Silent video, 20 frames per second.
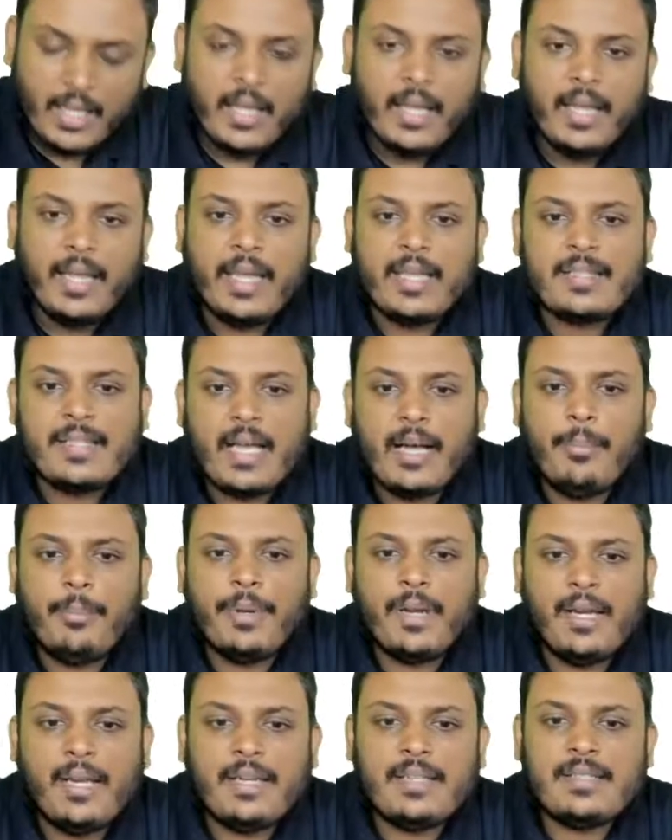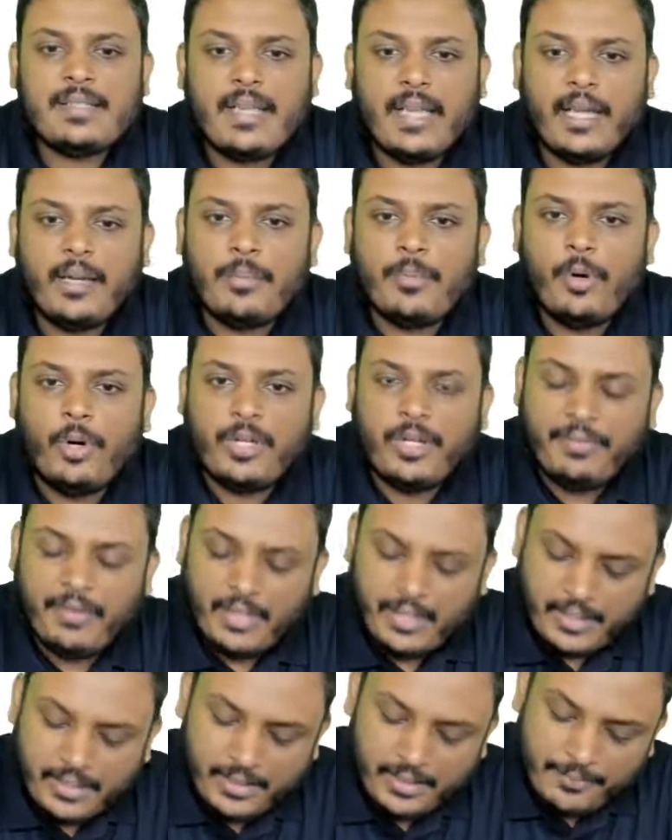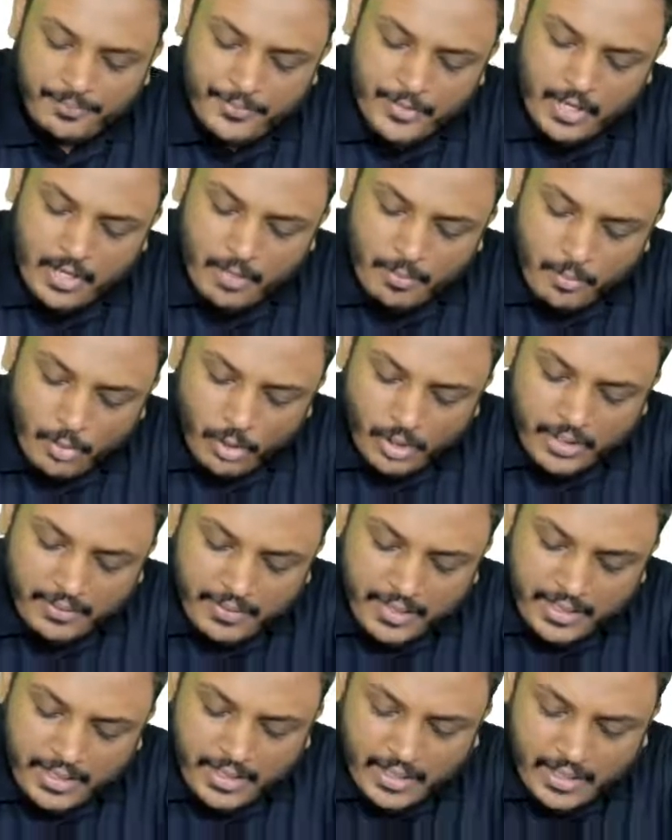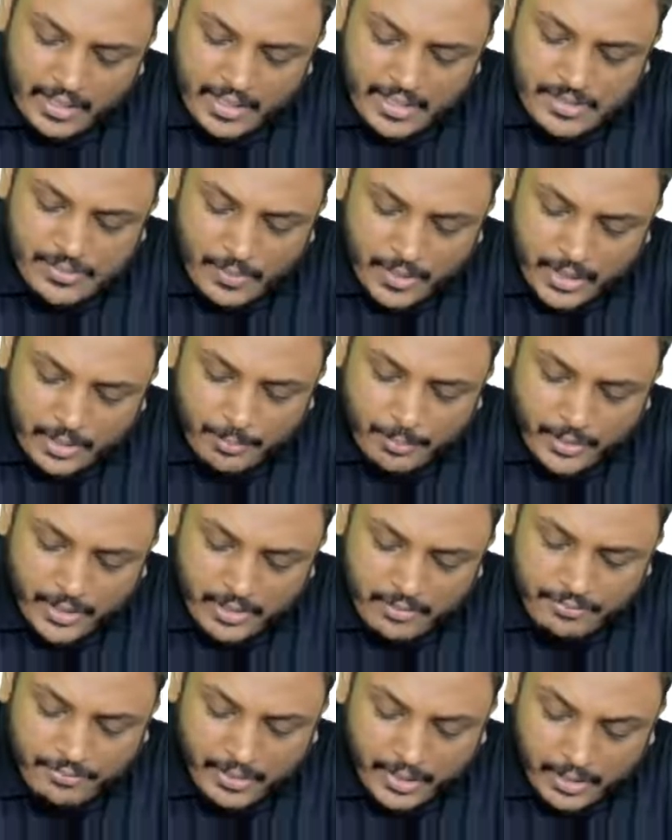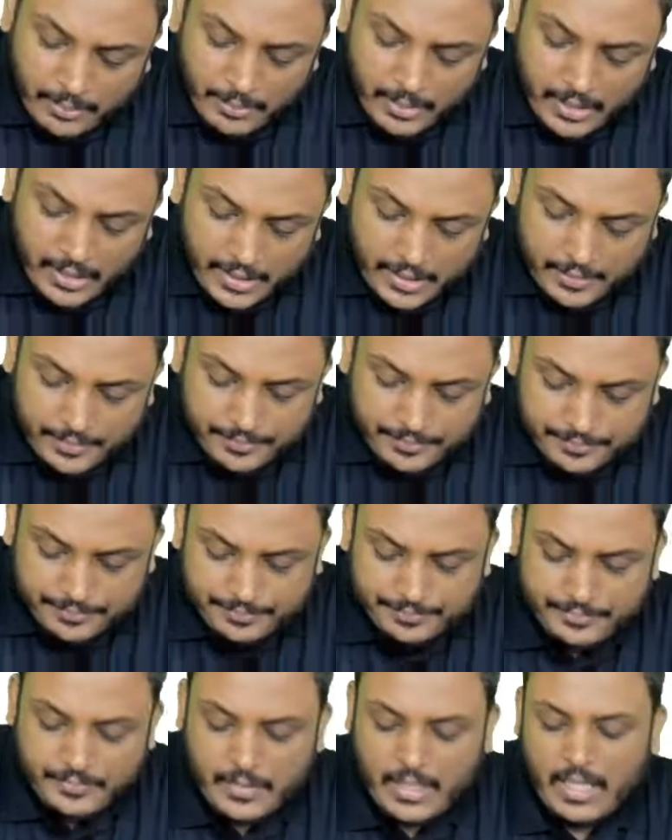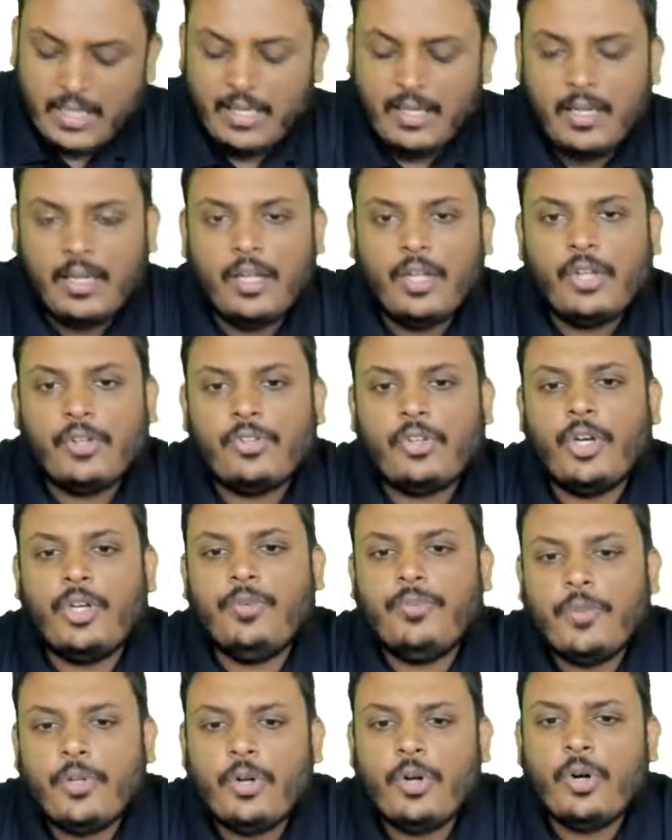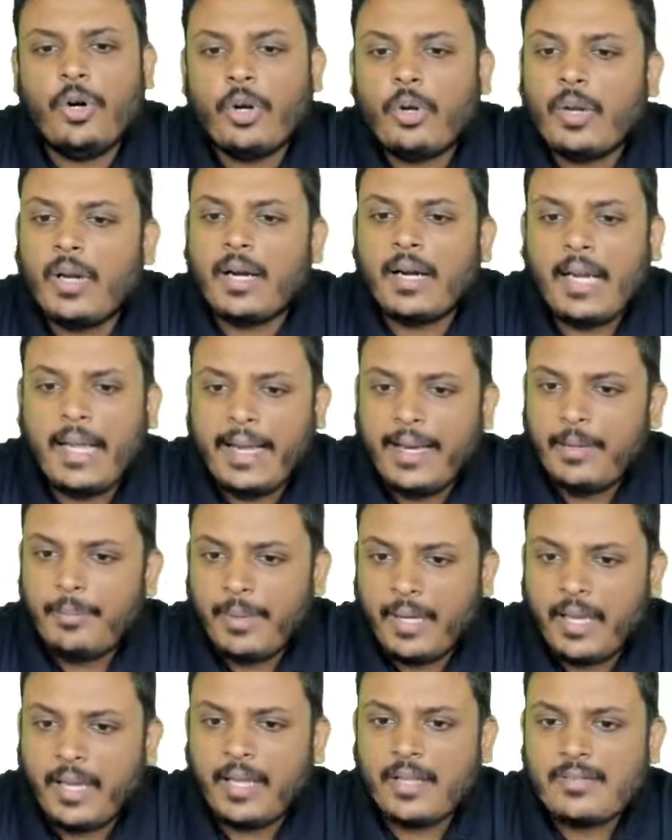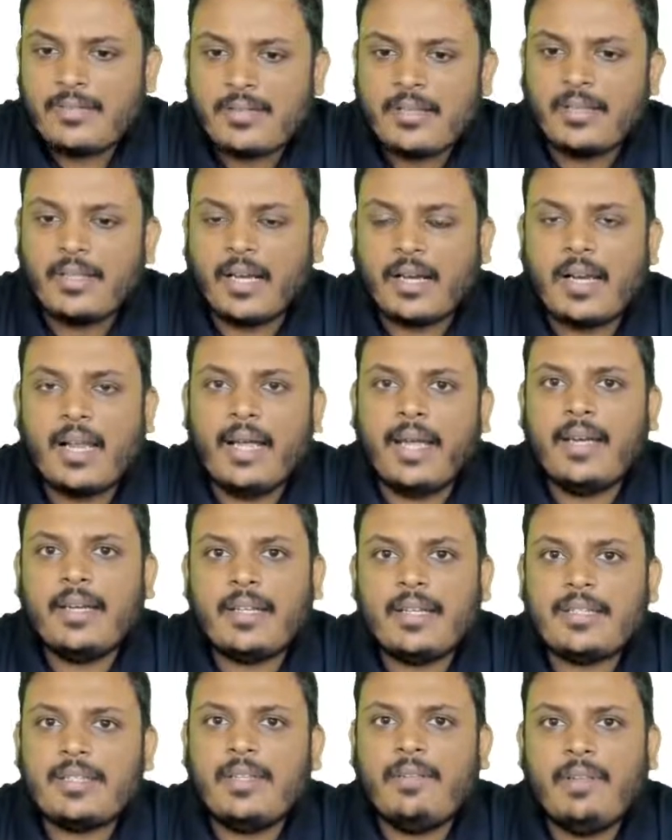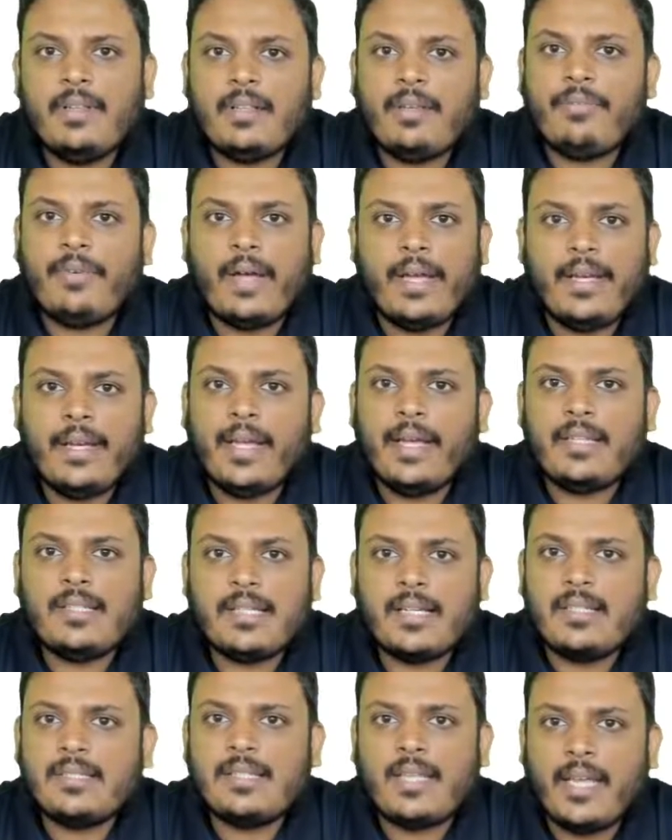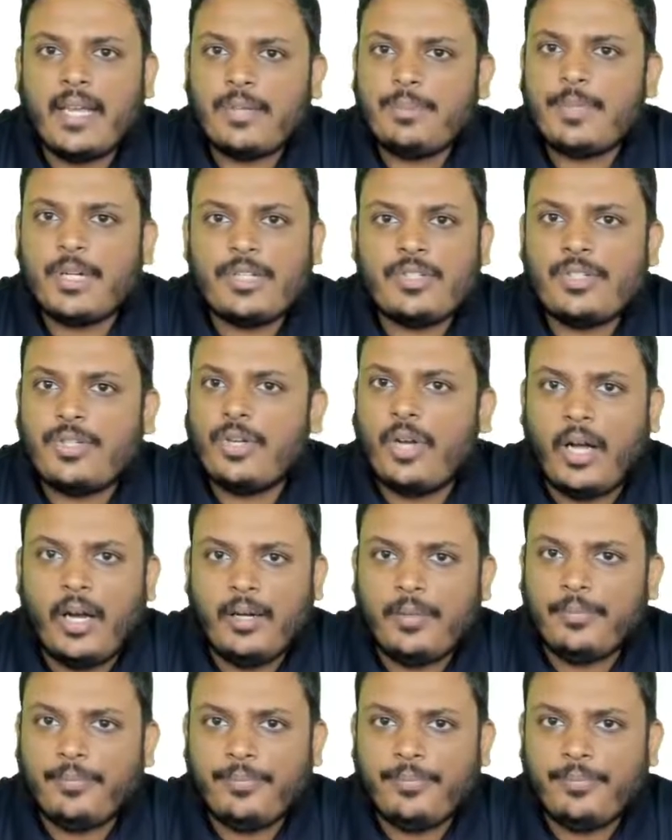Example, let's take motor vehicle. Motor vehicle is 1.5 million. So if you go to a client place, the client is giving the financial statements to you all.